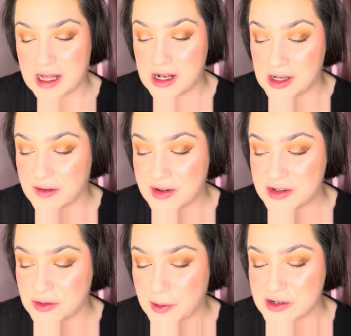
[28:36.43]
love it
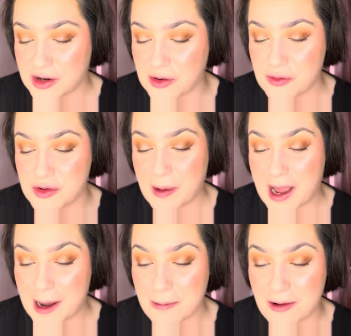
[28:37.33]
so much. I'm gonna go do my
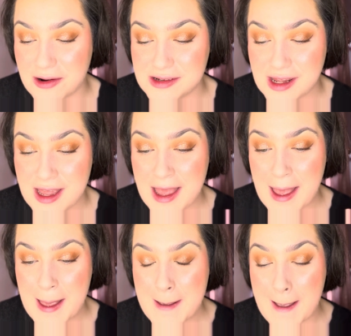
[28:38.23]
eyebrows
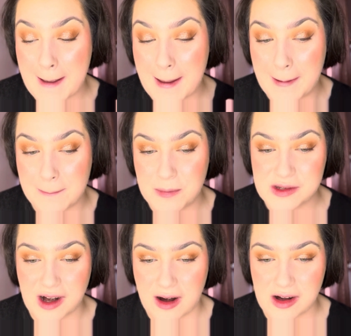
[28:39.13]
and
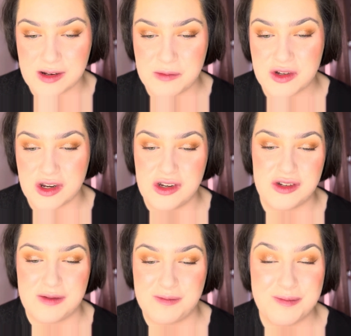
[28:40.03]
mascara, because I'm just gonna
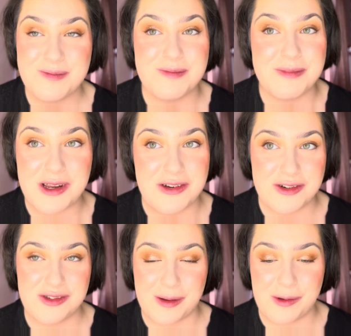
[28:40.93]
use my usual
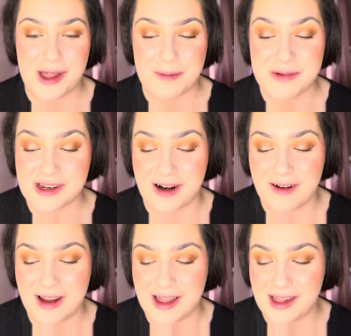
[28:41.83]
double act
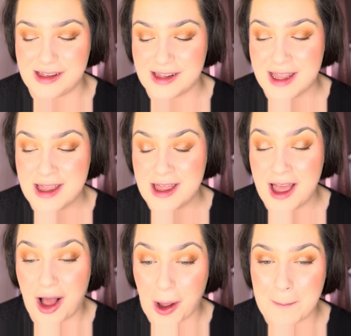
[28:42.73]
mascara, and
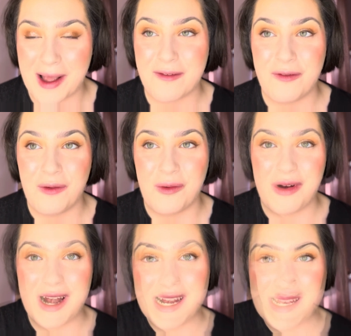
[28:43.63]
I'll come back
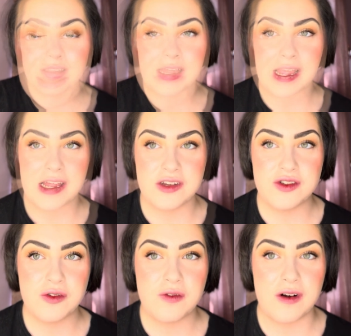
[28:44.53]
for lip. Like, I
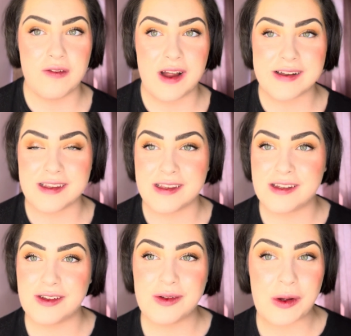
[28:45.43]
just know for a fact
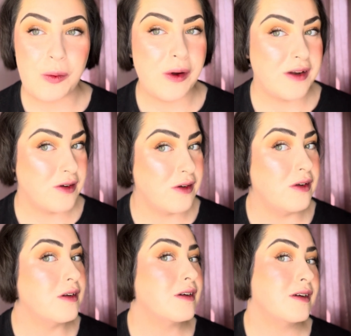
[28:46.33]
this is like way
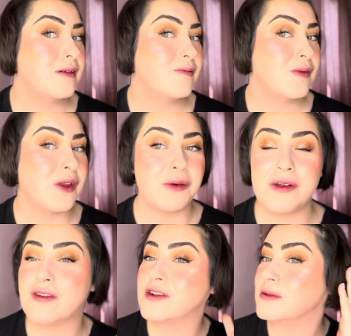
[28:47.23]
too glowy
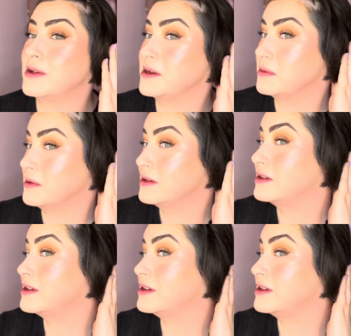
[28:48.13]
for some people,